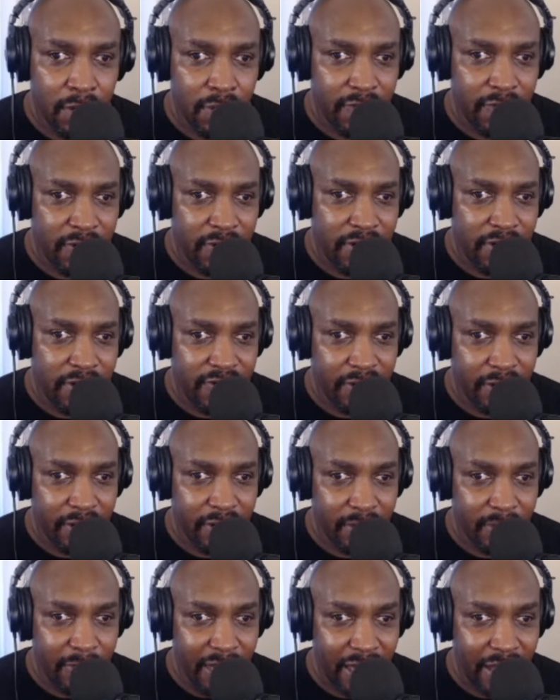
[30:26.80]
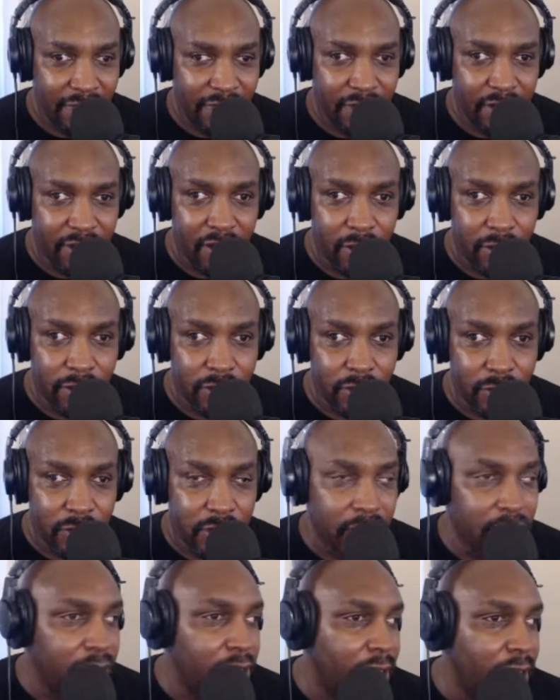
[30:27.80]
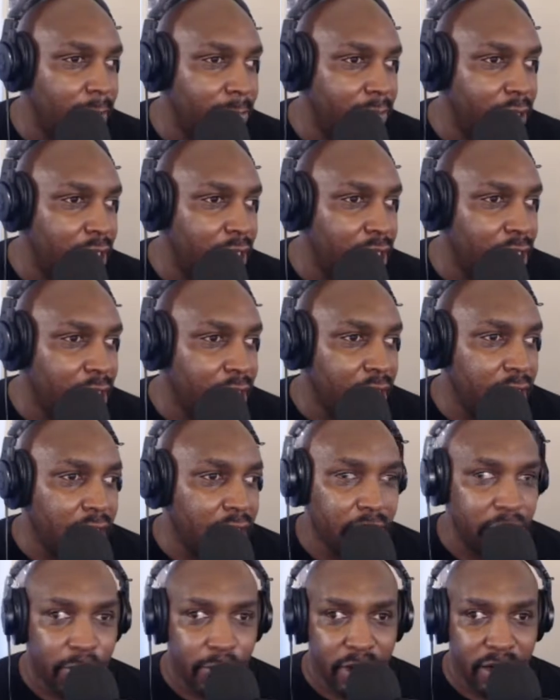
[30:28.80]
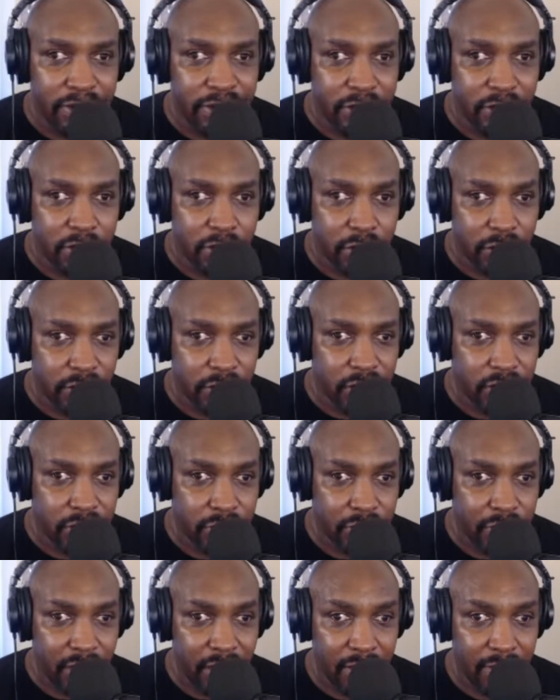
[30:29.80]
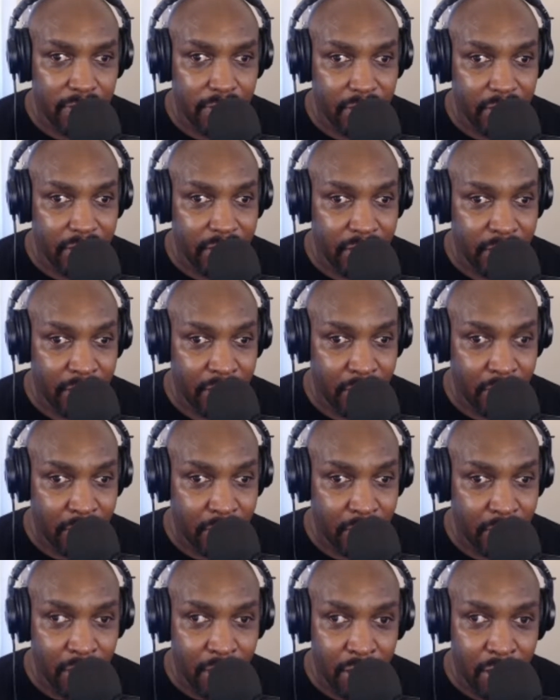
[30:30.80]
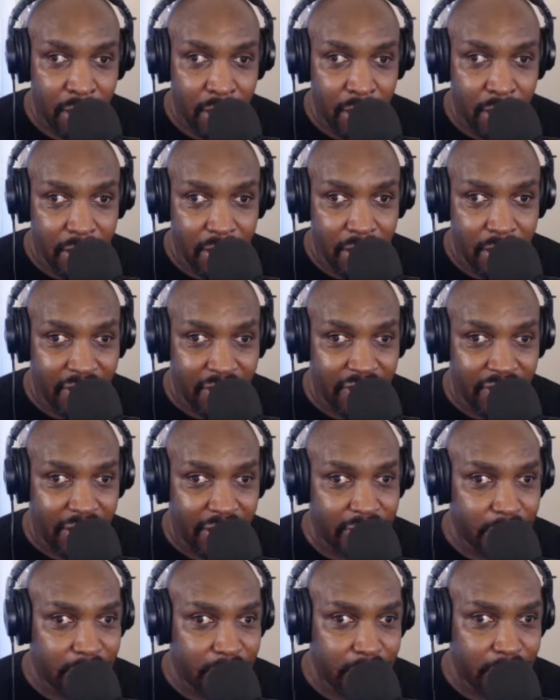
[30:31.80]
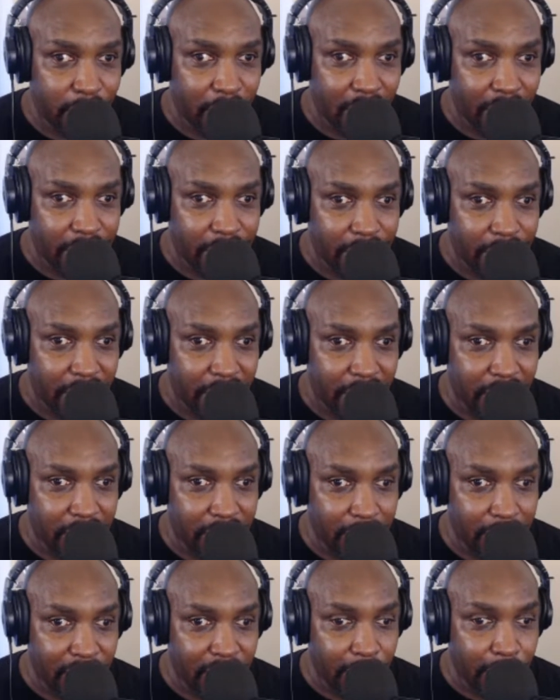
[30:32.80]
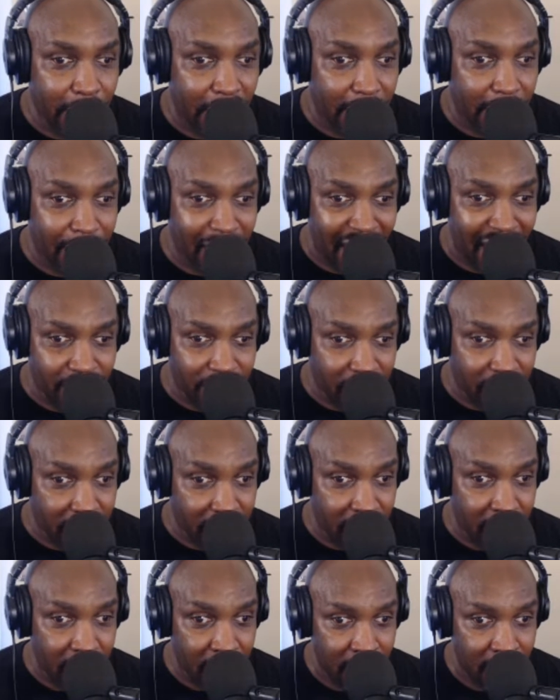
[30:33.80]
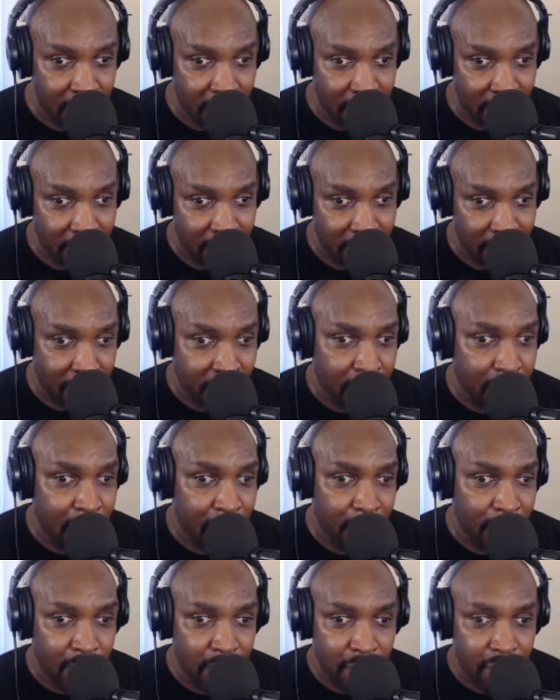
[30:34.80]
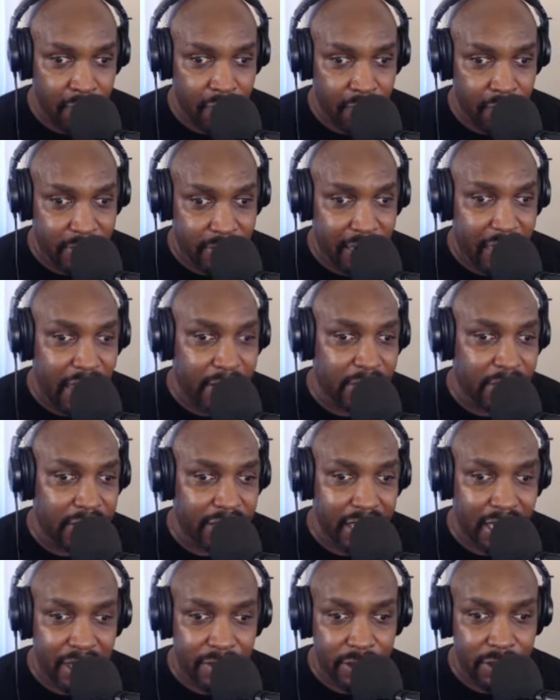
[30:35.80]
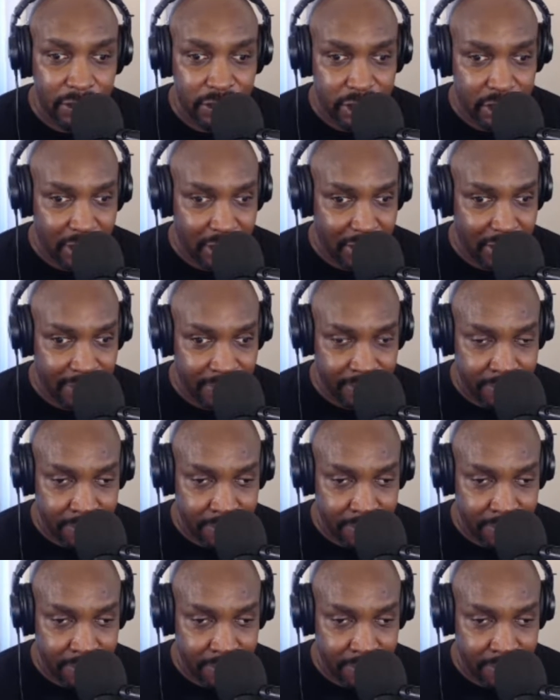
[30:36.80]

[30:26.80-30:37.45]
very seldom I have to go to a interruption to a stream, but guess that's the reason why I created the Be Right Back thing from time to time using it.